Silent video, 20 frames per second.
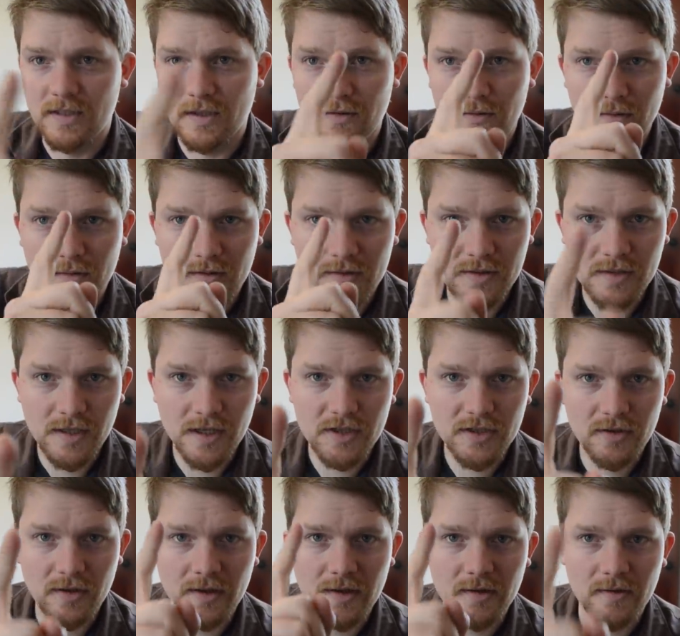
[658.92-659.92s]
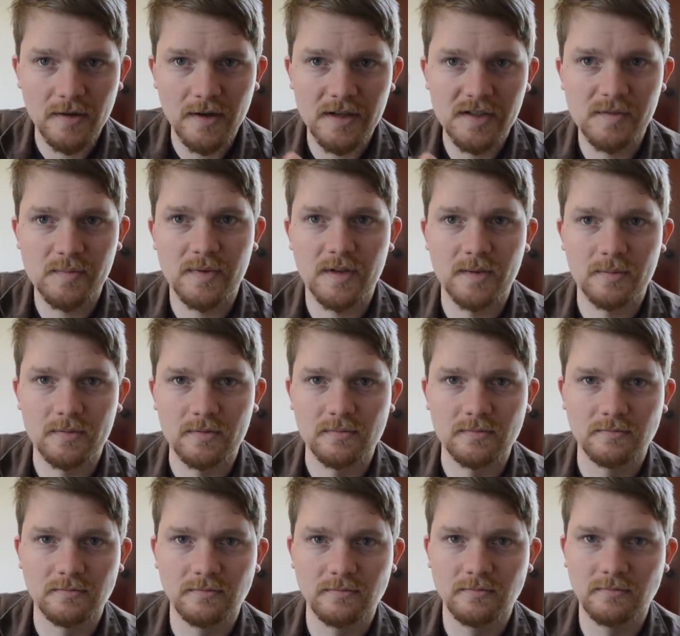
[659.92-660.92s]
Don't sexually harass
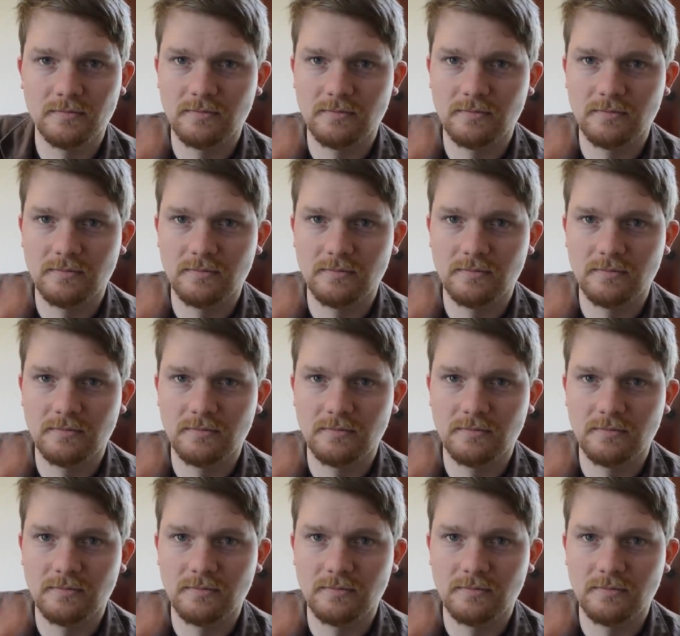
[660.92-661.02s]
people.